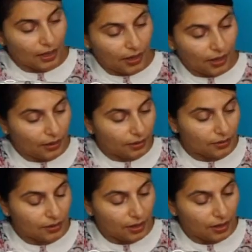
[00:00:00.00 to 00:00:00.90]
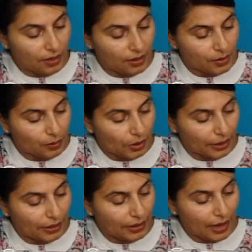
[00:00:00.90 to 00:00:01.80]
And here's my
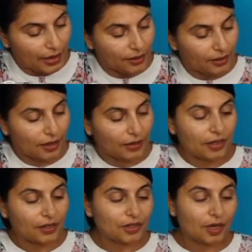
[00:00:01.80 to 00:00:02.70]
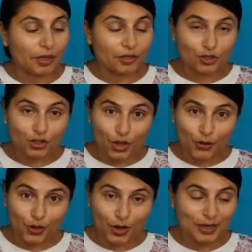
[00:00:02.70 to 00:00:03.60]
neck, and that's come out so
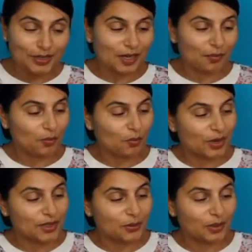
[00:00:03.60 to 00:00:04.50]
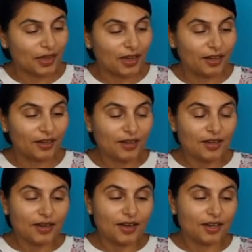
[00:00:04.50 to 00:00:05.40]
nice. I'm impressed with that.
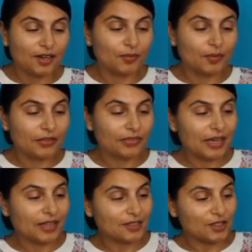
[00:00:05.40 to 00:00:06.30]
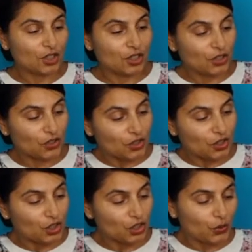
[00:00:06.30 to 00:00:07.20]
And that's the
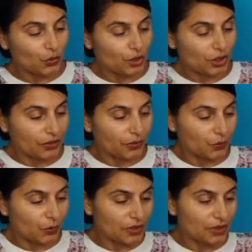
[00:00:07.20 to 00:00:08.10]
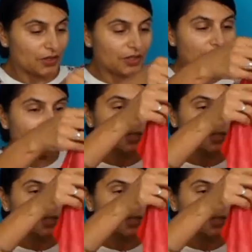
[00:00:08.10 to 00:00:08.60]
shoulder on one side,